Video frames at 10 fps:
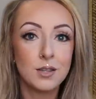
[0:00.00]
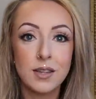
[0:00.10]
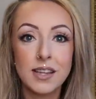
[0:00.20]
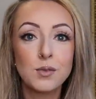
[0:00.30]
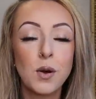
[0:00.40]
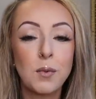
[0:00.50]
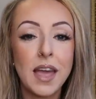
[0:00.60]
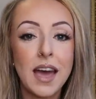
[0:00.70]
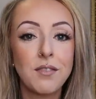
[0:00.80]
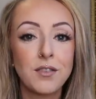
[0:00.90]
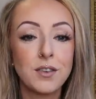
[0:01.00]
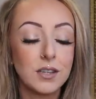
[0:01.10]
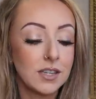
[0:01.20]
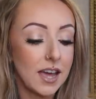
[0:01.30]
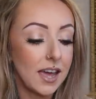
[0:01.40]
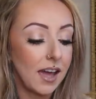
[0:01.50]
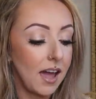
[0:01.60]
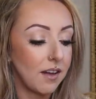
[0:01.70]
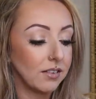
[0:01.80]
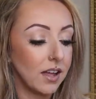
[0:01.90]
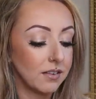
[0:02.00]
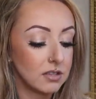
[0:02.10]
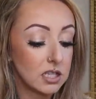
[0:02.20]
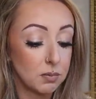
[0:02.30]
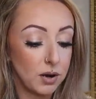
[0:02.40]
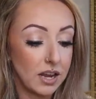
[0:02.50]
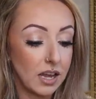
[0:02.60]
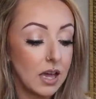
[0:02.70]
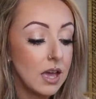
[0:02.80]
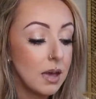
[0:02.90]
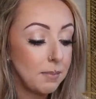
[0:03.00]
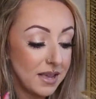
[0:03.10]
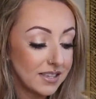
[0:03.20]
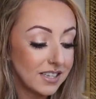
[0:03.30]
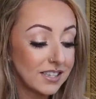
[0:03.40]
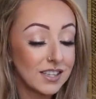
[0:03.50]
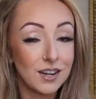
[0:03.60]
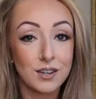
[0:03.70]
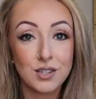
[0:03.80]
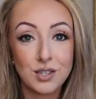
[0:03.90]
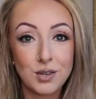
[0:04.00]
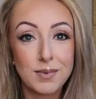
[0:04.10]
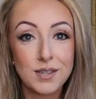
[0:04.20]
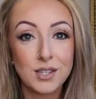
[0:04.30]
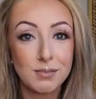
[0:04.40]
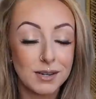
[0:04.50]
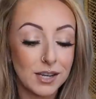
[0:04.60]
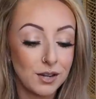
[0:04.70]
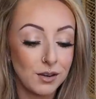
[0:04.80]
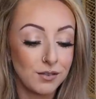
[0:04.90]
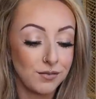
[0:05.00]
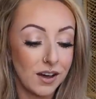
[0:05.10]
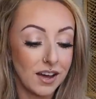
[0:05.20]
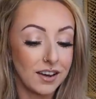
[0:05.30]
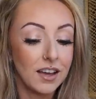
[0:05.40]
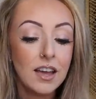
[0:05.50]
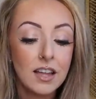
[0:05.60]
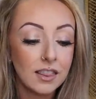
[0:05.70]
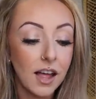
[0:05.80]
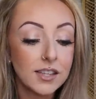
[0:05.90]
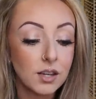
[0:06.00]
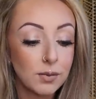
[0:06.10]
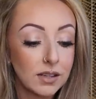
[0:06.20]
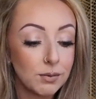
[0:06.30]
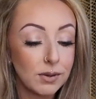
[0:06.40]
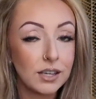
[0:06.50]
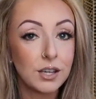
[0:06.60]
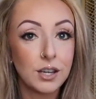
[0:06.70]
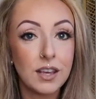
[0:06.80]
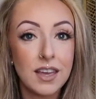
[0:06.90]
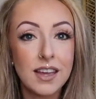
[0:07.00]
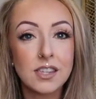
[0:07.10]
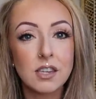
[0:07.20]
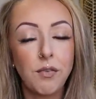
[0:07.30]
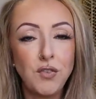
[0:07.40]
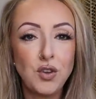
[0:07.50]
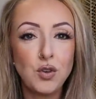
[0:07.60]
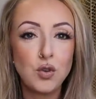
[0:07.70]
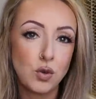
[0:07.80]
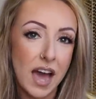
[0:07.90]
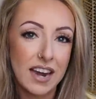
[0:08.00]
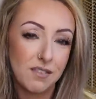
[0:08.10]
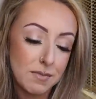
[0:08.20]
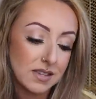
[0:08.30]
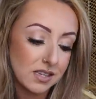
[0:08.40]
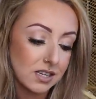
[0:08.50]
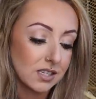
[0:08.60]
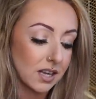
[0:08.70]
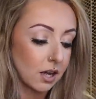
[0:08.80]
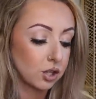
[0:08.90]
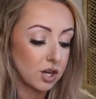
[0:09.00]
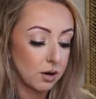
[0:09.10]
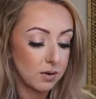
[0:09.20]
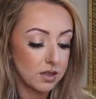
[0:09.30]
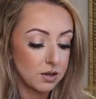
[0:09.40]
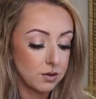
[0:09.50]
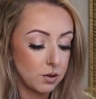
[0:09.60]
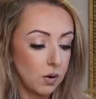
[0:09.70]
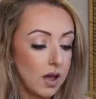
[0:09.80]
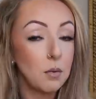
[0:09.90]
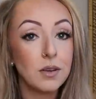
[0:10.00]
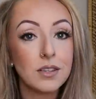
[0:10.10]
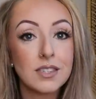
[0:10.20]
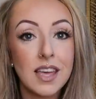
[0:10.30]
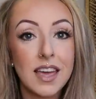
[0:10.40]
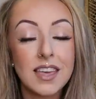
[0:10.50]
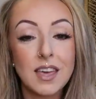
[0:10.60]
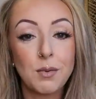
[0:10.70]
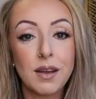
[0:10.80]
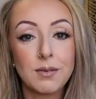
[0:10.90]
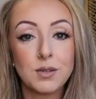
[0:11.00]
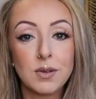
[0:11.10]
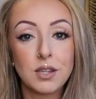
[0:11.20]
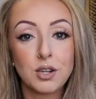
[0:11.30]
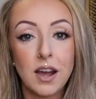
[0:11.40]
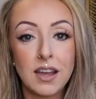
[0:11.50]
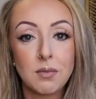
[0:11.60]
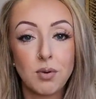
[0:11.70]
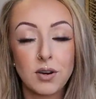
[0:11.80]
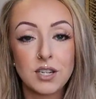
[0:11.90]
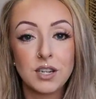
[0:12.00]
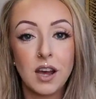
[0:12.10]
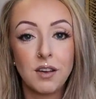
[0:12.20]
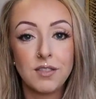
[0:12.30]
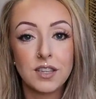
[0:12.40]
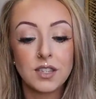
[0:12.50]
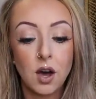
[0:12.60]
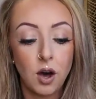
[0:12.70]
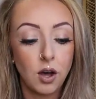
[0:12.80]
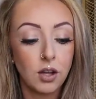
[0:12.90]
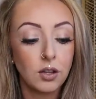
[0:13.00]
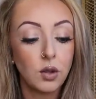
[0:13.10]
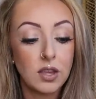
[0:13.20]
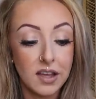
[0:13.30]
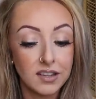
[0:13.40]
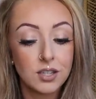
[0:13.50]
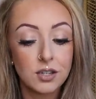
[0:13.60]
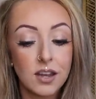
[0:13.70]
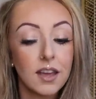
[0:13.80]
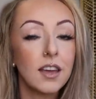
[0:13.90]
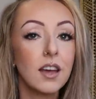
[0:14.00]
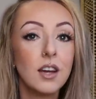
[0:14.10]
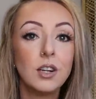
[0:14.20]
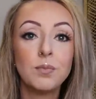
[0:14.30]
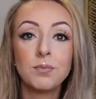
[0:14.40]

and so that's what we have for you today. I have a lot of spring pieces that are super, super cute and fun. Lots of really, really good hits, a few kind of misses that I'll share with you. I will say that when I was doing the try-on portion of this haul yesterday,